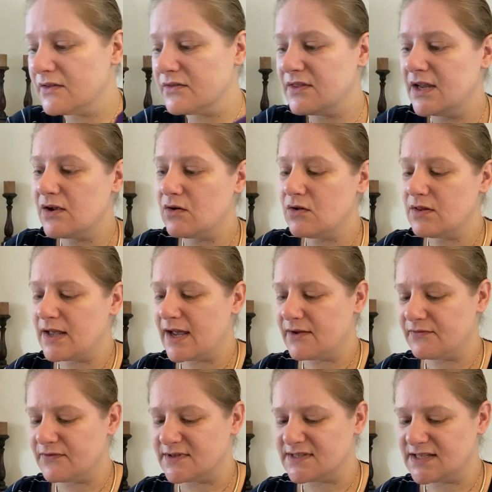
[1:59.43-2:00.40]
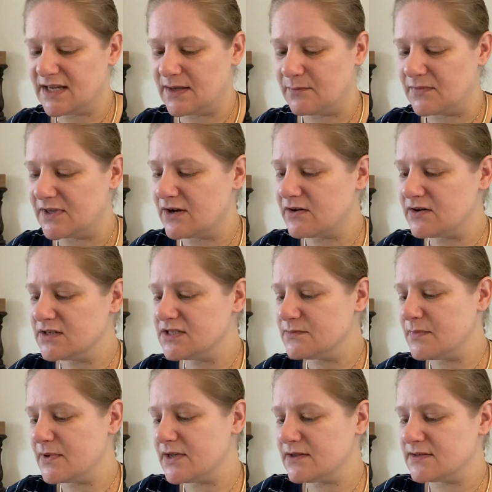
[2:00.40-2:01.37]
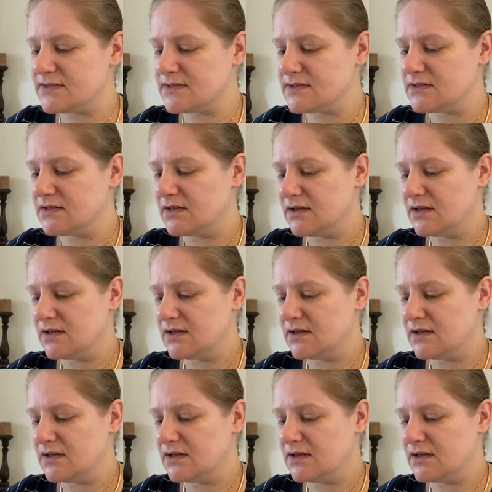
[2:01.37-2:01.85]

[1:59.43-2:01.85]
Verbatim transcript: They all have the same yarn specs